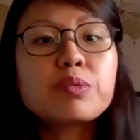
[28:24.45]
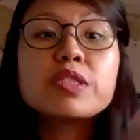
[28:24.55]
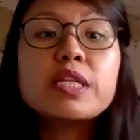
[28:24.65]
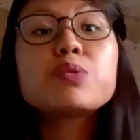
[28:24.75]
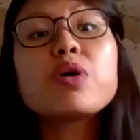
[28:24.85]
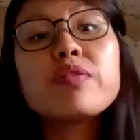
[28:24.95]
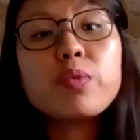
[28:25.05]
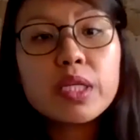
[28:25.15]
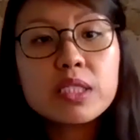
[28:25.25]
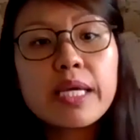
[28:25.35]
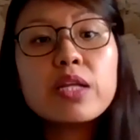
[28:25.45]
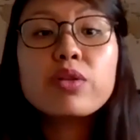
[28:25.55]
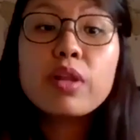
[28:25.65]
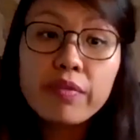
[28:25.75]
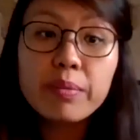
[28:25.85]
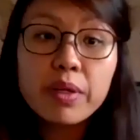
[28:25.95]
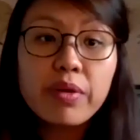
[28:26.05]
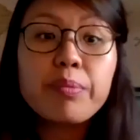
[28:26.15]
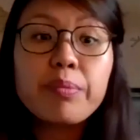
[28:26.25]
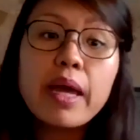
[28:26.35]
Because that's one of the ways to get into government, right?